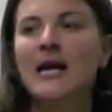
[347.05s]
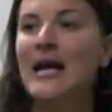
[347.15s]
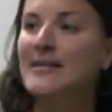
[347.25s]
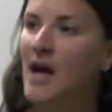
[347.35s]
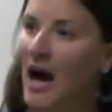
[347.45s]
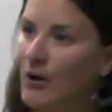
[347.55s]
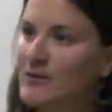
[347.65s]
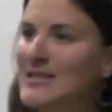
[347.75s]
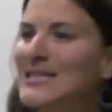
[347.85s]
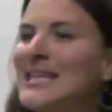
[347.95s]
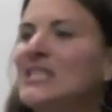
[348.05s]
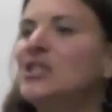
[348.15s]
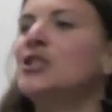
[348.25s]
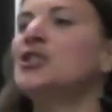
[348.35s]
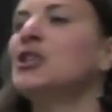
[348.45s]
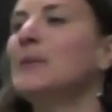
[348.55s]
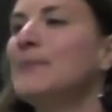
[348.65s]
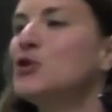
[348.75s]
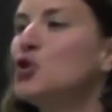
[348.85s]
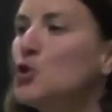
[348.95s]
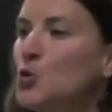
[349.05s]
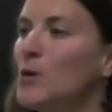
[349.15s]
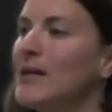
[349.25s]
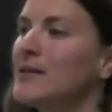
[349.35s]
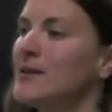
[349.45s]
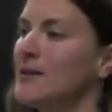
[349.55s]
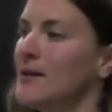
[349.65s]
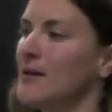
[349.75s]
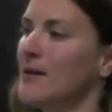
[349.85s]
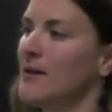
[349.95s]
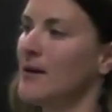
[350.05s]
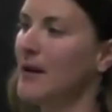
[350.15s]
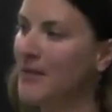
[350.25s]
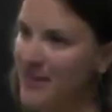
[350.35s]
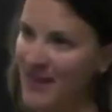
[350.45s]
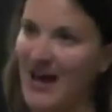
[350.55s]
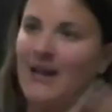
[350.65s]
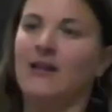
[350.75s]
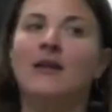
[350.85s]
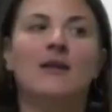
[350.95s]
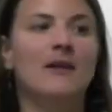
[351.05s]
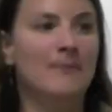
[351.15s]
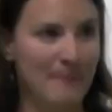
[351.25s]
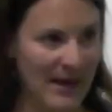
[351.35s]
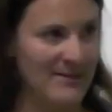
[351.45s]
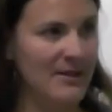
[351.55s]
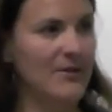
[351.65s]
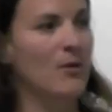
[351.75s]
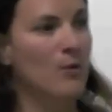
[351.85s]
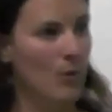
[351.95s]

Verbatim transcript: it's our relationship to it that makes it